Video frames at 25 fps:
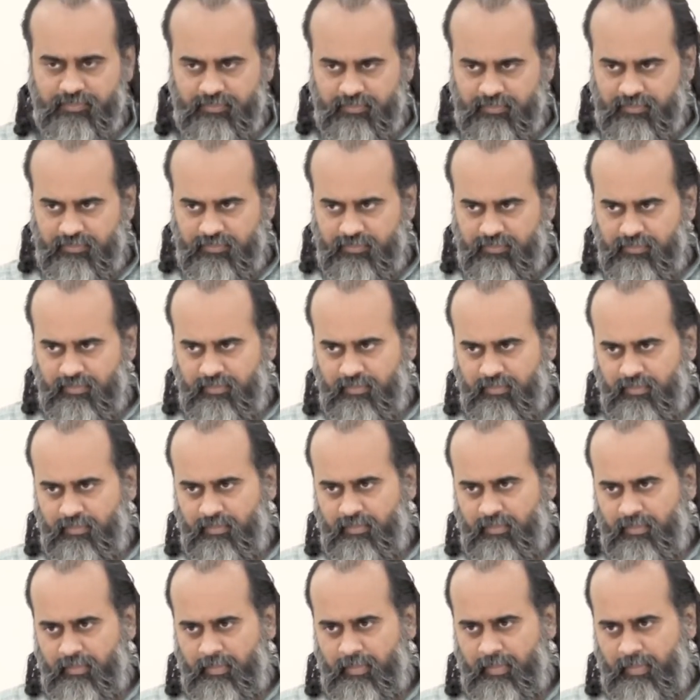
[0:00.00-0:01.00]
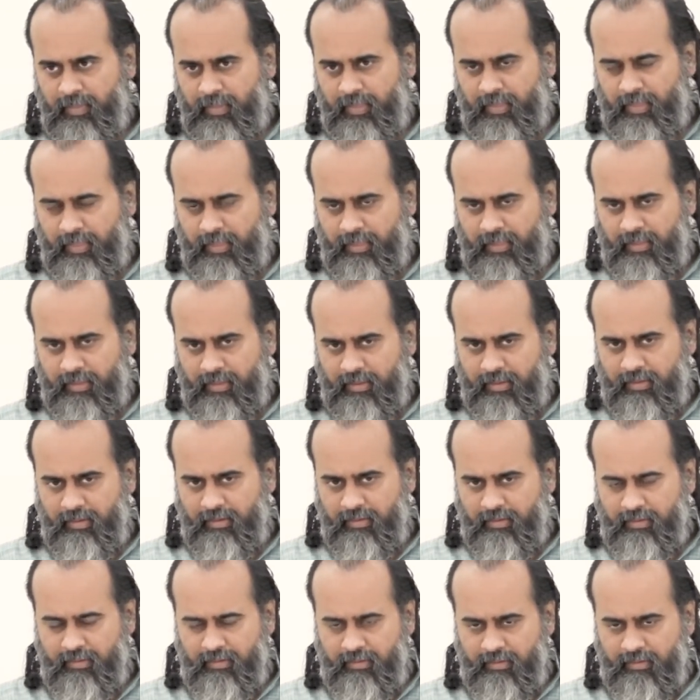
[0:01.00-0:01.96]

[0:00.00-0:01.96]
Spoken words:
(no one is talking)